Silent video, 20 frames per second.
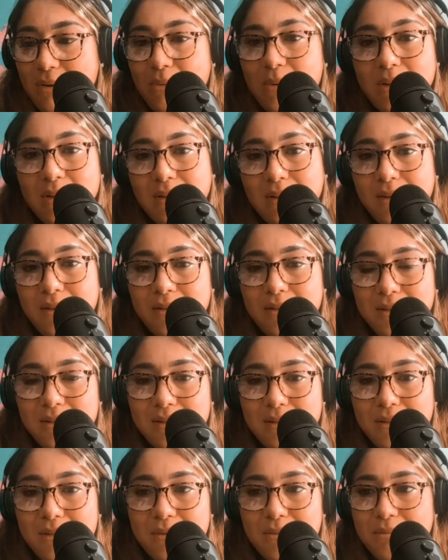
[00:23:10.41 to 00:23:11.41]
well, you're
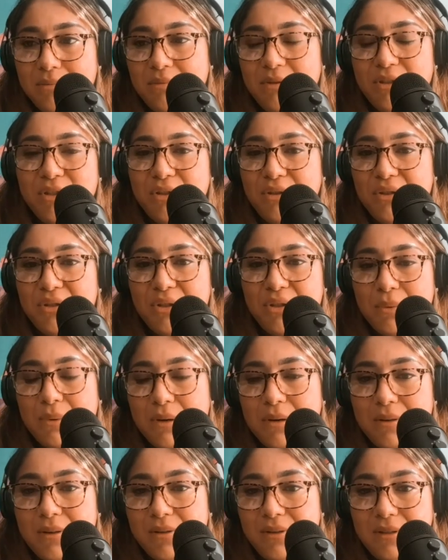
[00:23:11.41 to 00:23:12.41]
used to doing
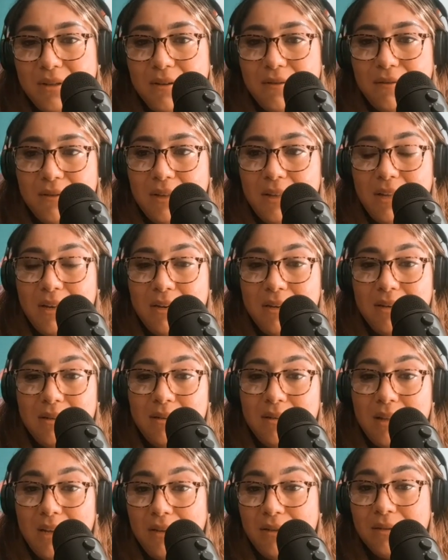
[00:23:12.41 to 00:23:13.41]
all this stuff, and
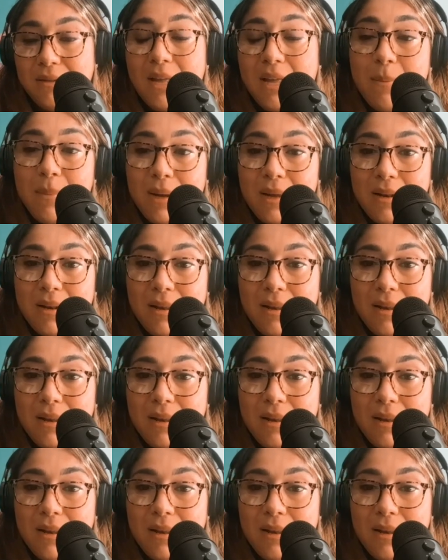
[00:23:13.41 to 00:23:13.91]
then they just let me.